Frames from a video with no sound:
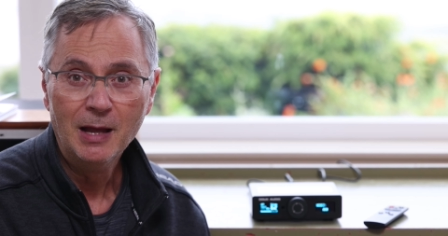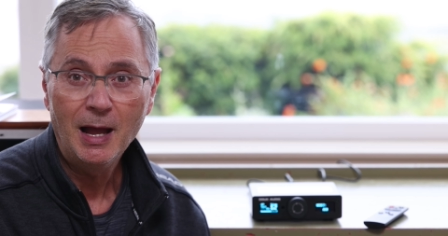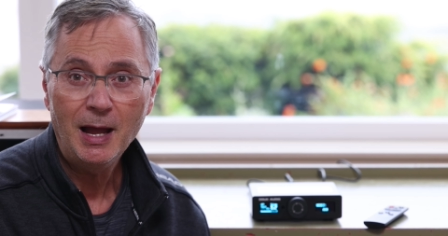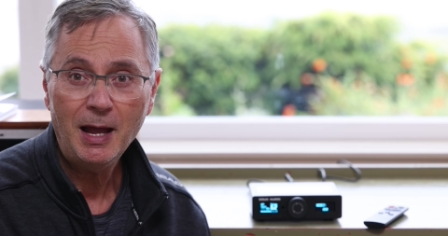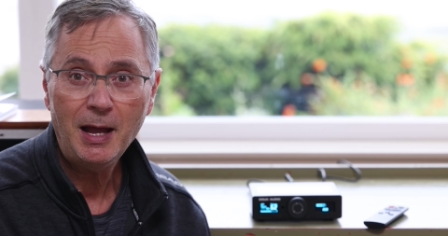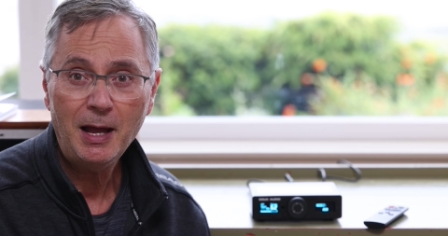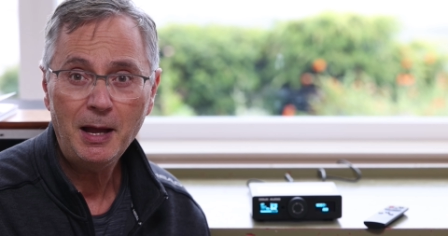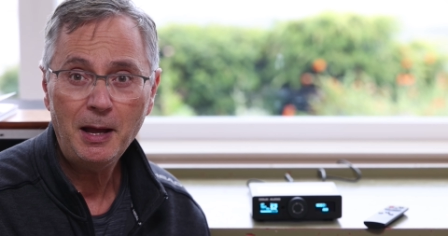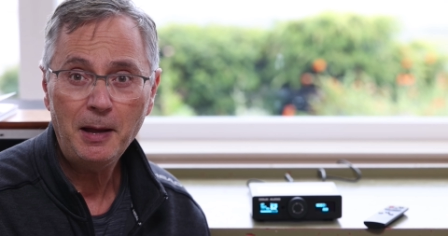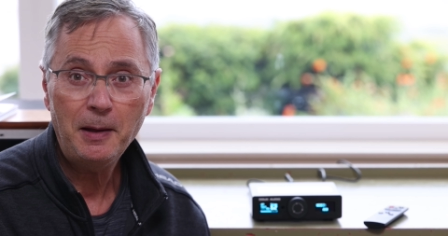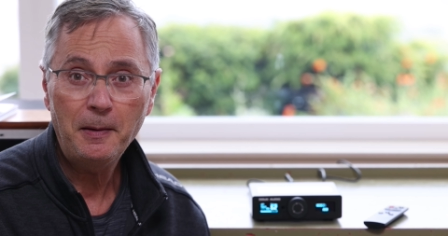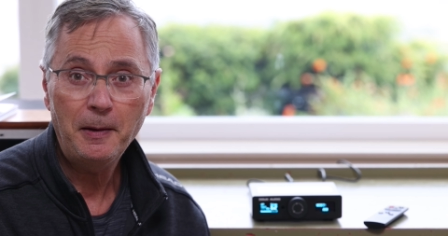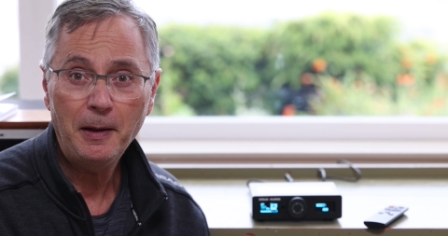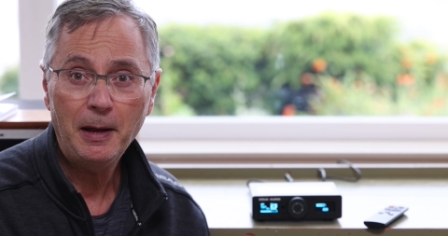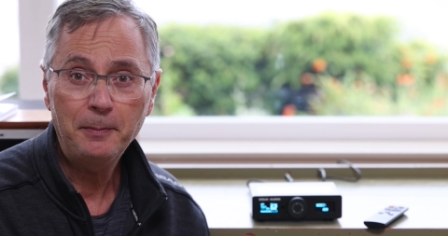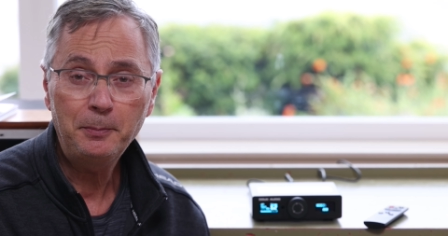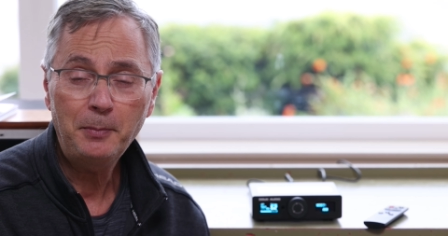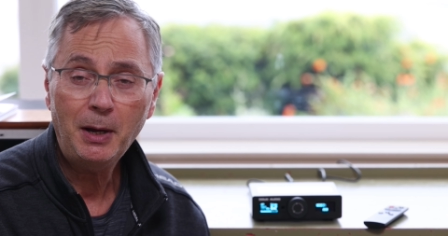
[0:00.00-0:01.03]

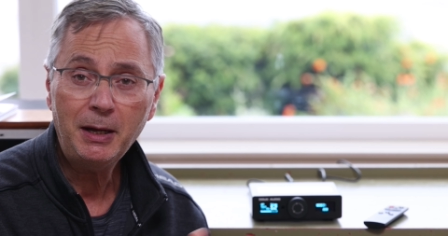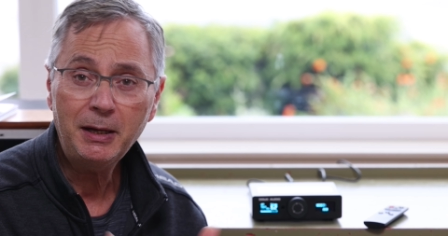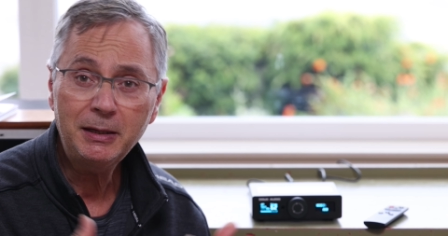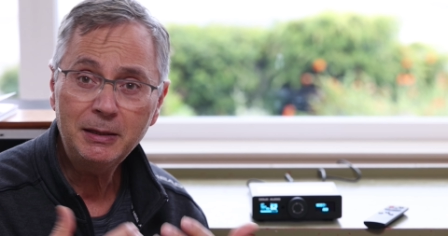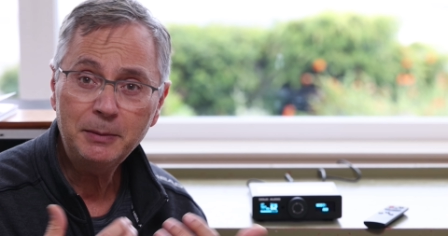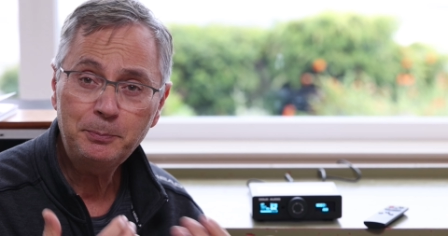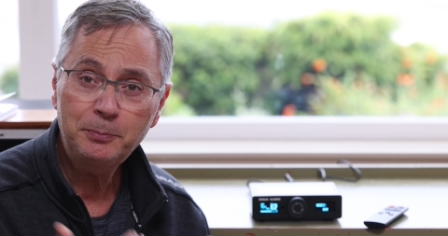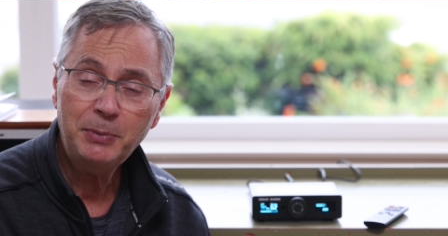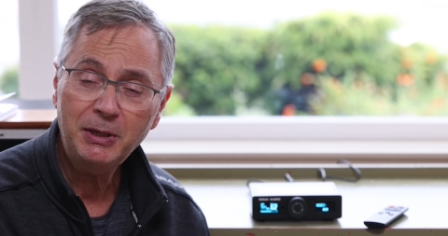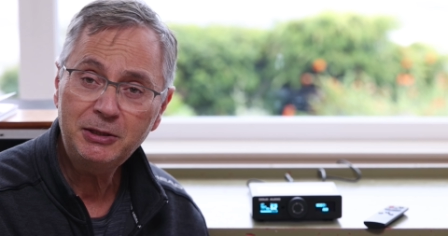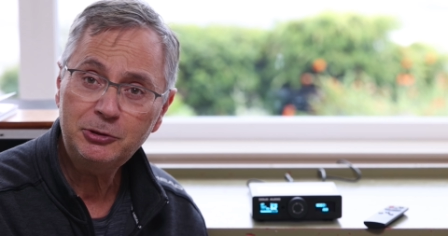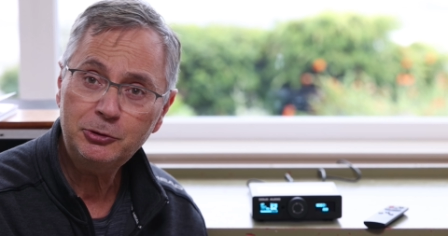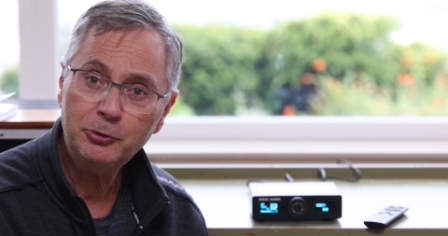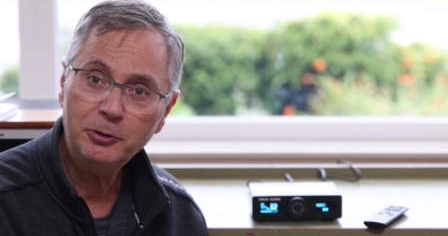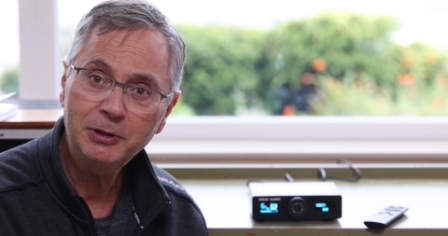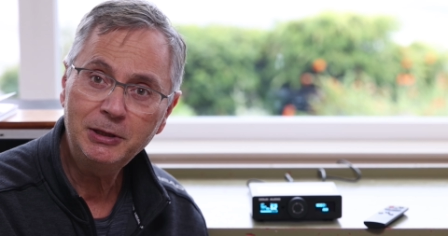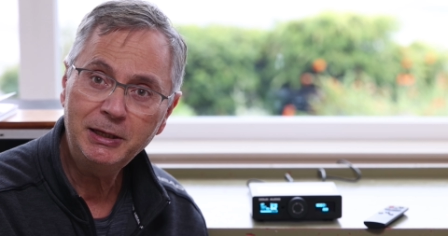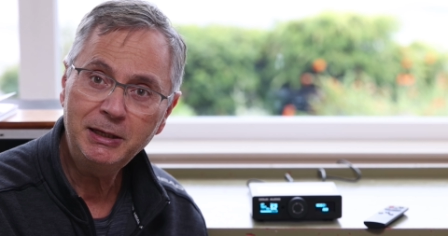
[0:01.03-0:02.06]
My
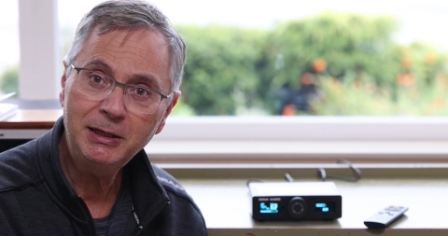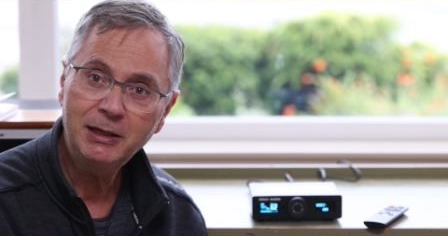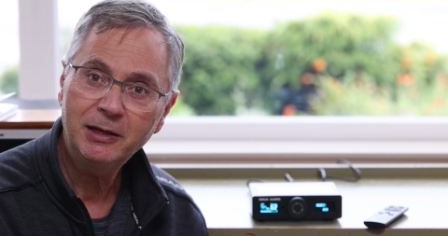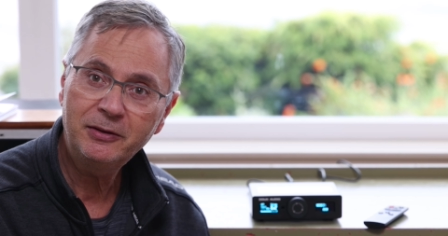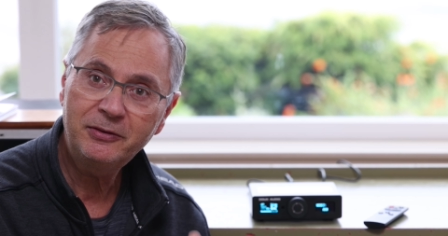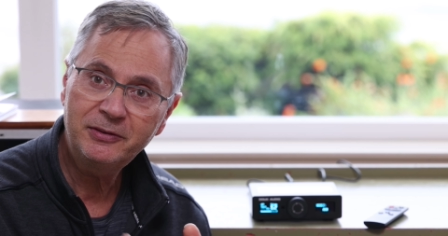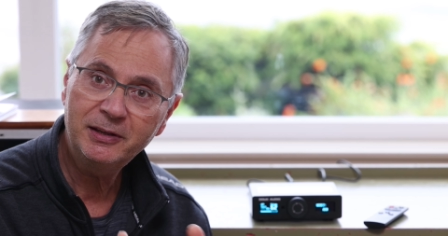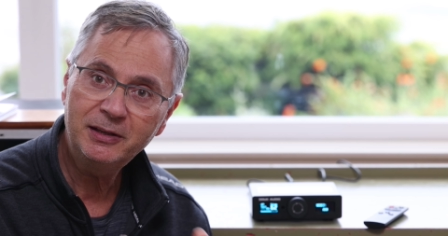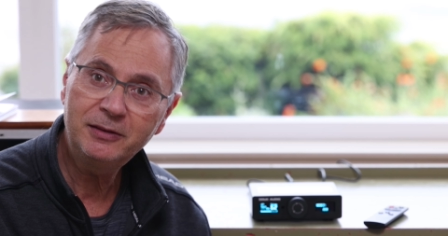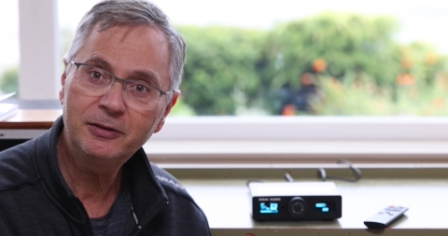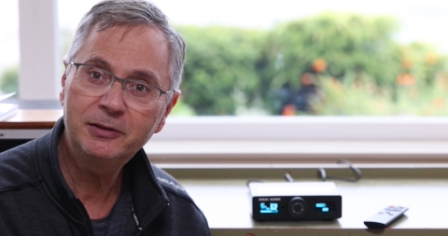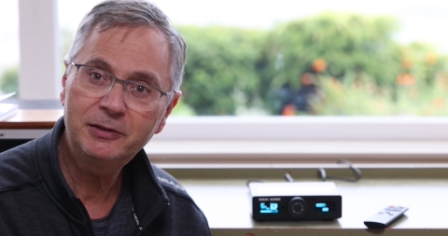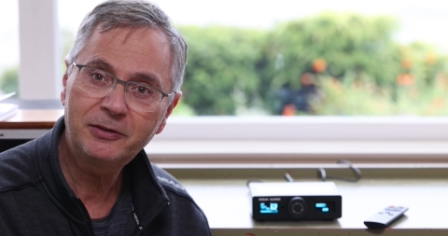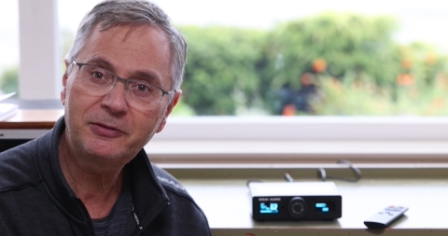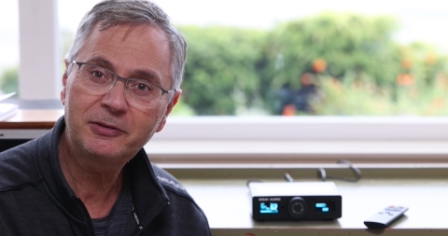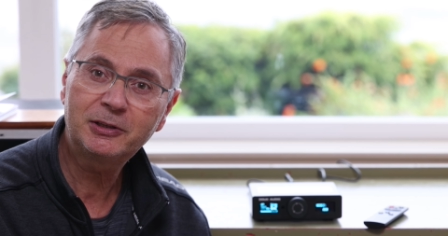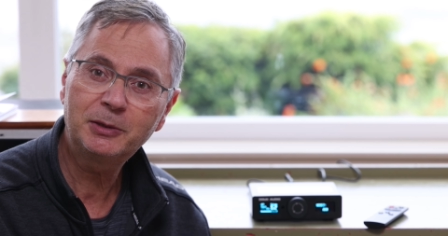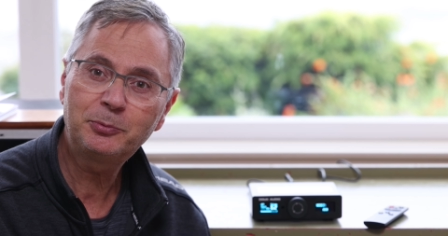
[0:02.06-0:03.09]
Patreon link is in the
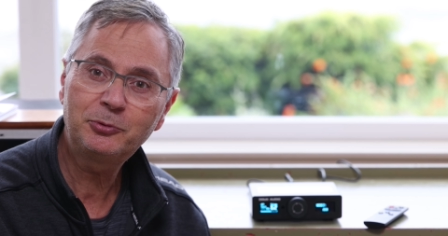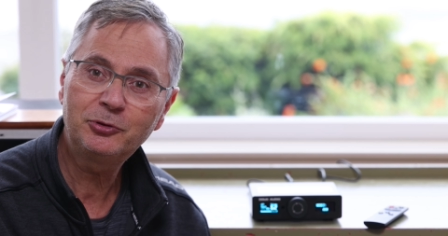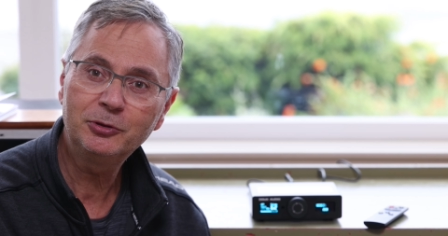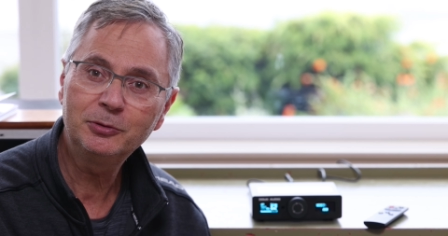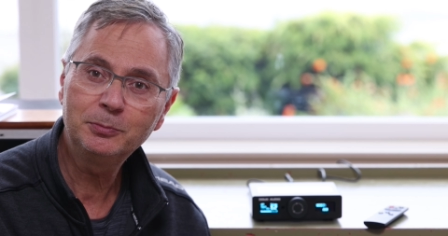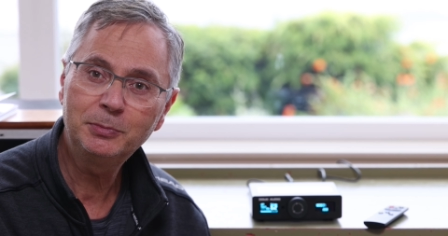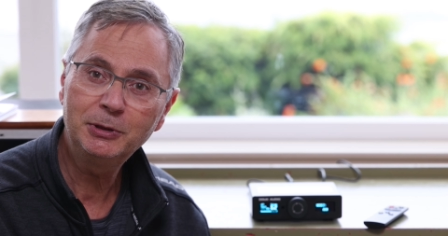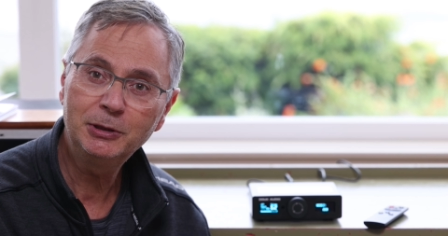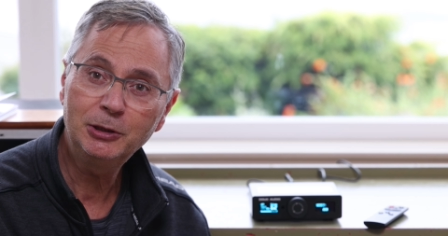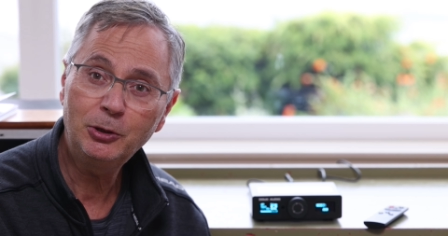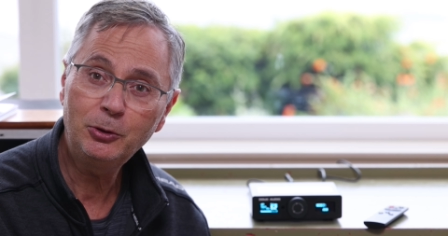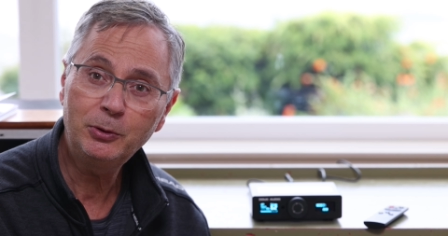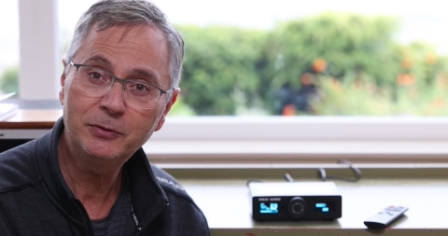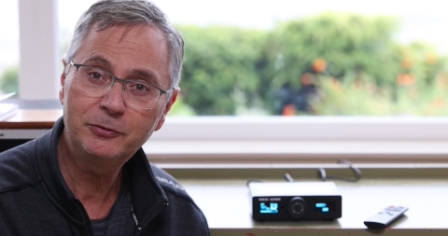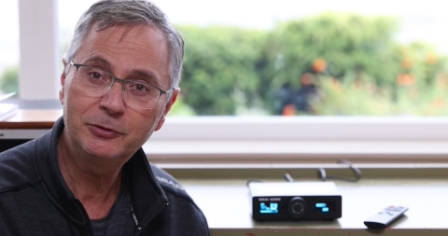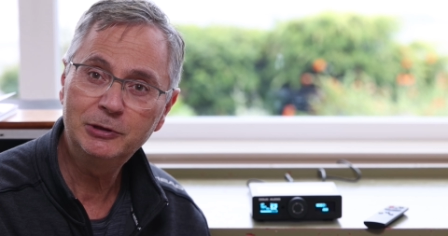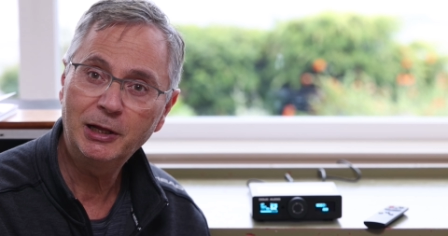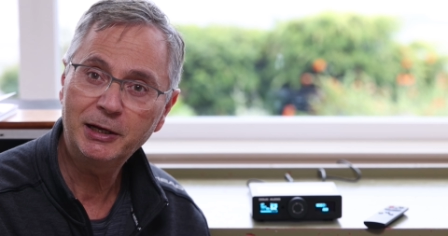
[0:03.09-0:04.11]
description below
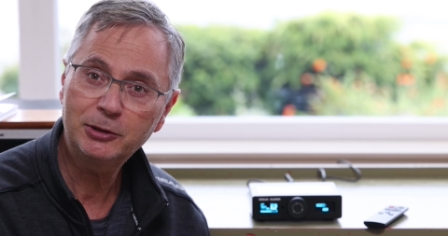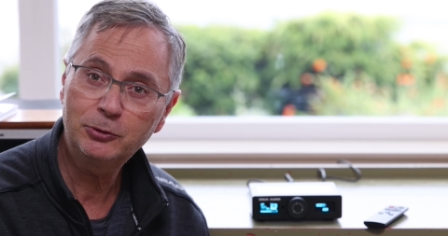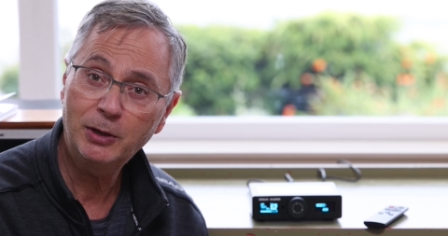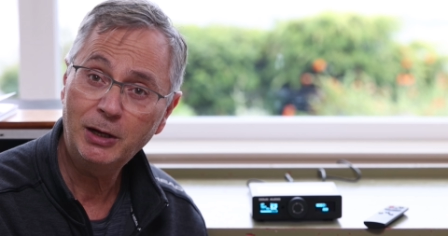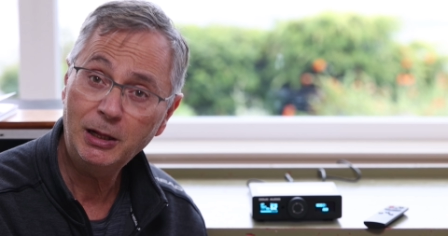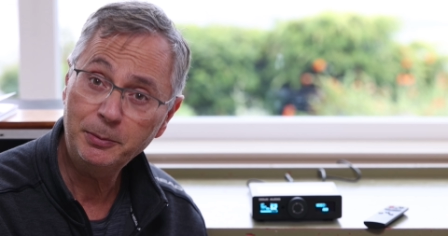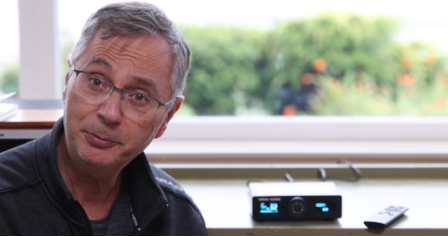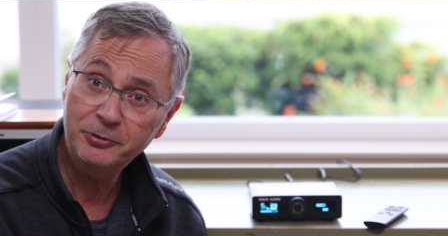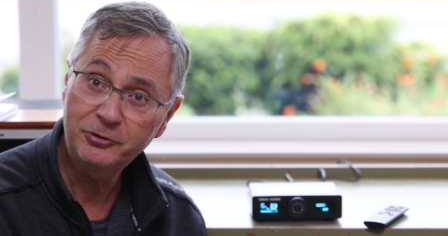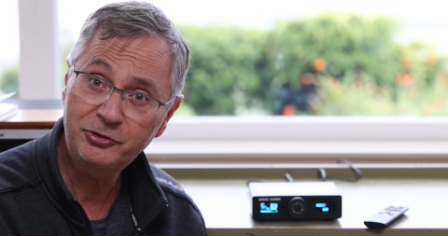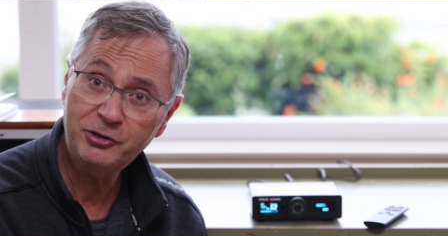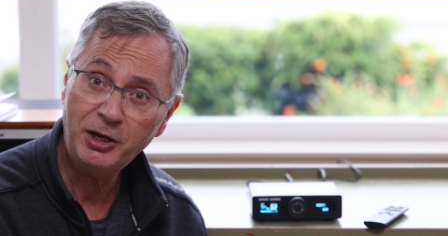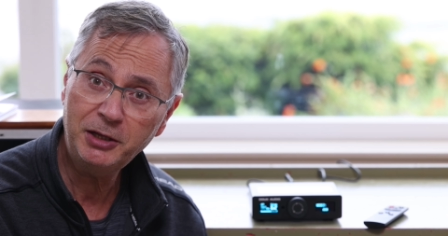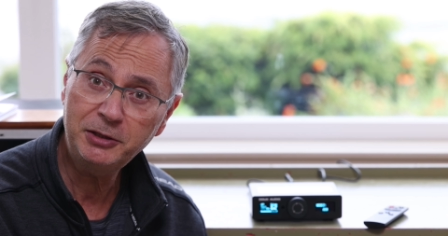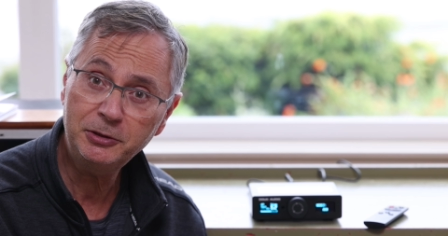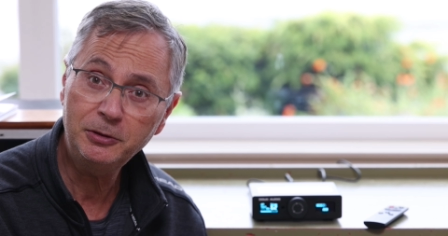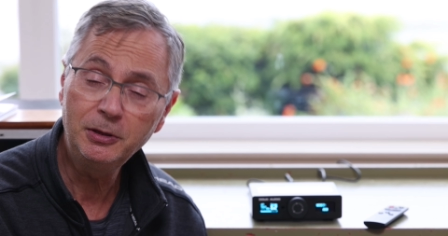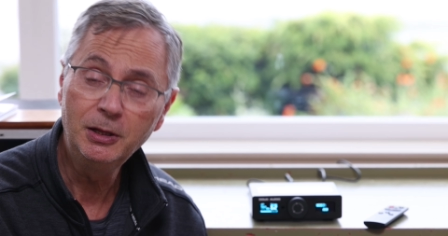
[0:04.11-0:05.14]
if you'd like to help the
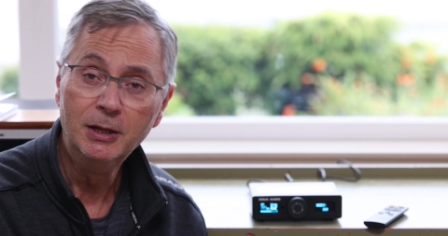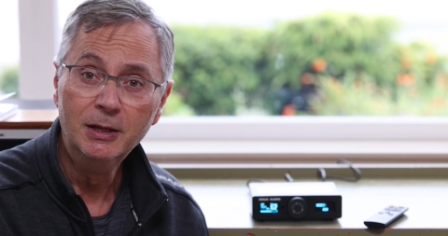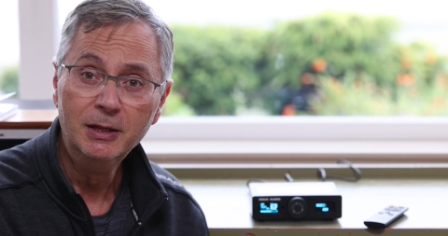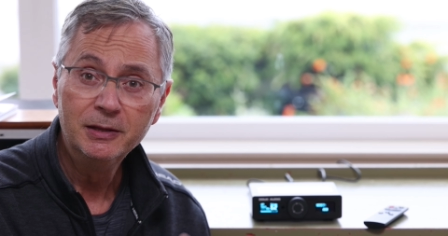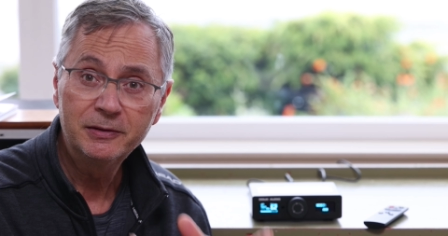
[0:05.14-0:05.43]
channel.